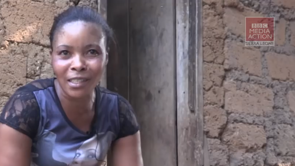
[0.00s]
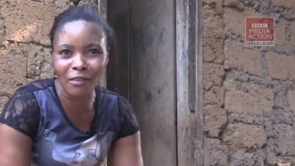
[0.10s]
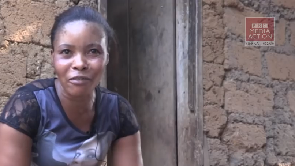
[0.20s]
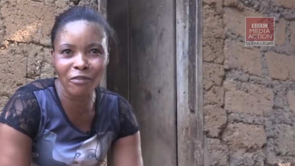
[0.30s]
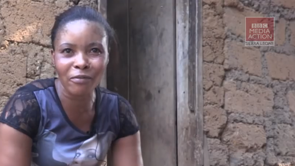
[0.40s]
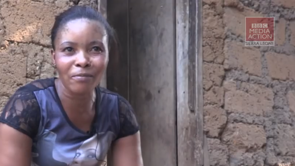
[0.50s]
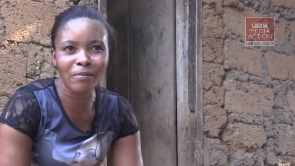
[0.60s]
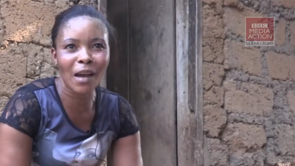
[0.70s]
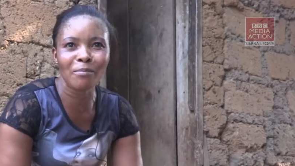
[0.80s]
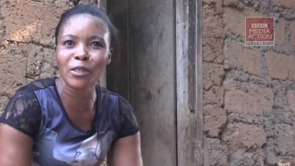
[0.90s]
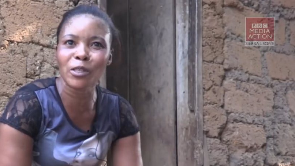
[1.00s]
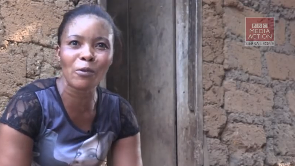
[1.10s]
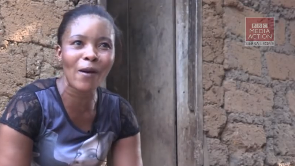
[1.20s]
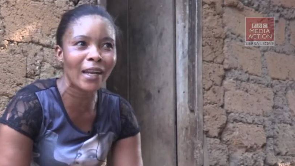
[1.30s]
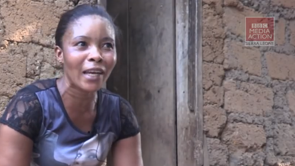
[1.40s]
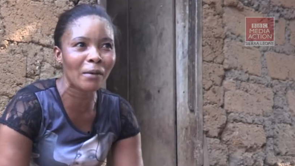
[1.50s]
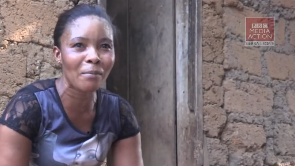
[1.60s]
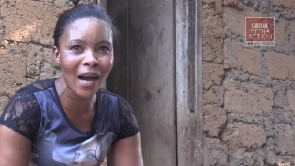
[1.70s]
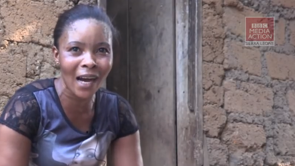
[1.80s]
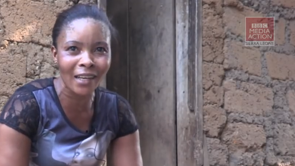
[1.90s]
safe, now music wa like
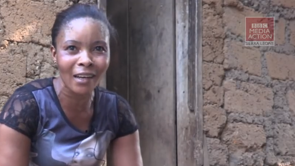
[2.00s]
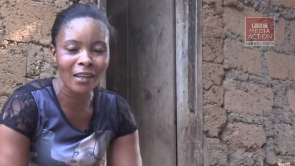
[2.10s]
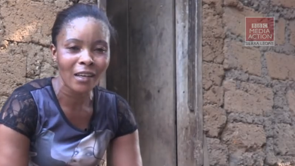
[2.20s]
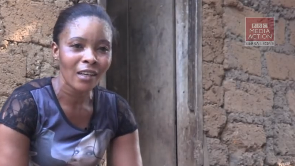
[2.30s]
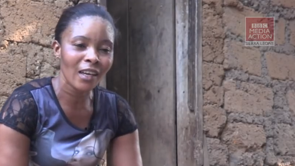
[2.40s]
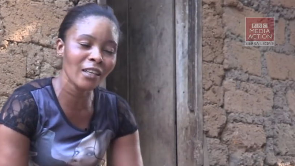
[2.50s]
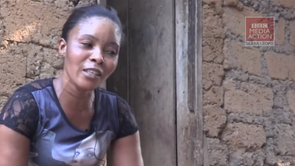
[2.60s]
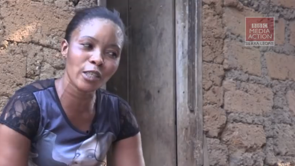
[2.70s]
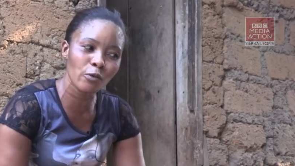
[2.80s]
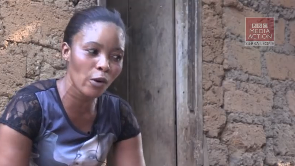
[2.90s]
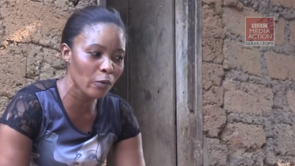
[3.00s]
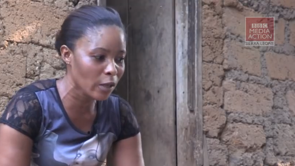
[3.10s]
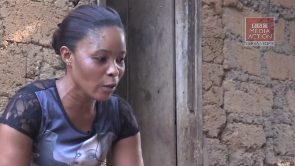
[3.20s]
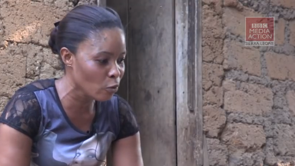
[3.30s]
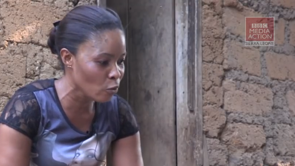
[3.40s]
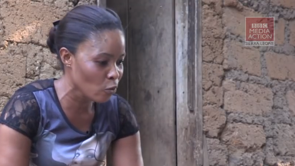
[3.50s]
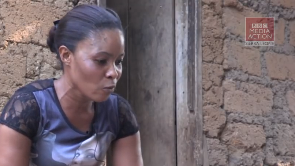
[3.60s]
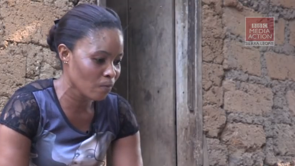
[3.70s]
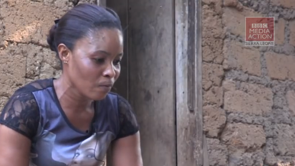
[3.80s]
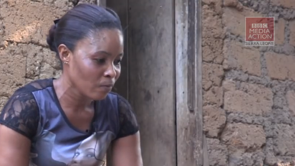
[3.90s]
bad. Anything what we they do,
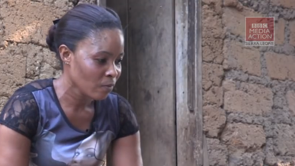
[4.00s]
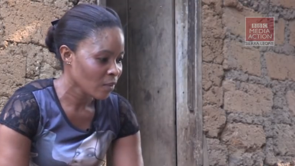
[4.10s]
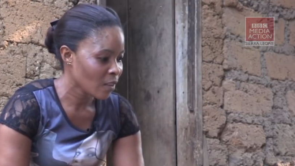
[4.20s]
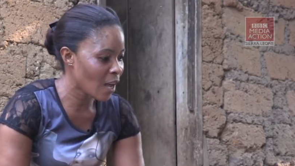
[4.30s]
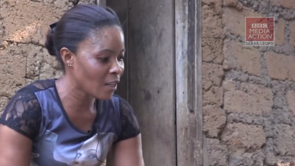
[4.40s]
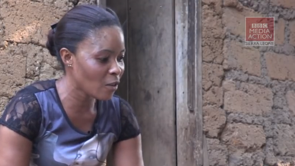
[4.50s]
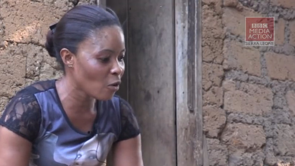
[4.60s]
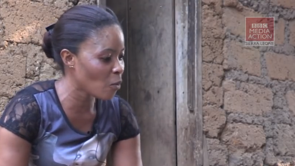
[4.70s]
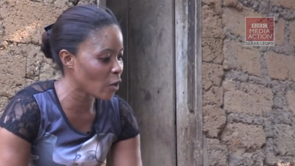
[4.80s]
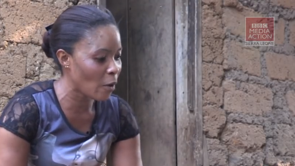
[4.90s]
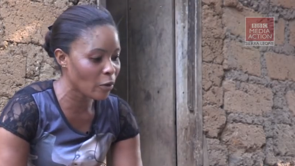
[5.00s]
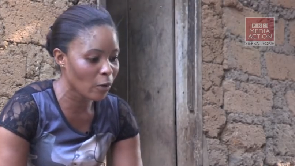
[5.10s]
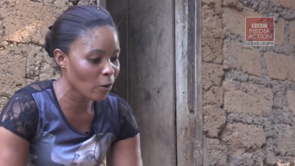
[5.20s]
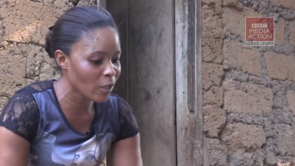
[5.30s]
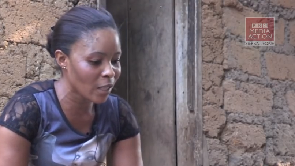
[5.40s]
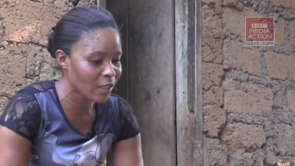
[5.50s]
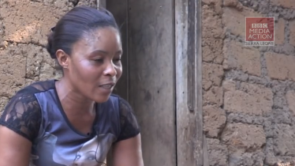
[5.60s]
now they no more now with the conscience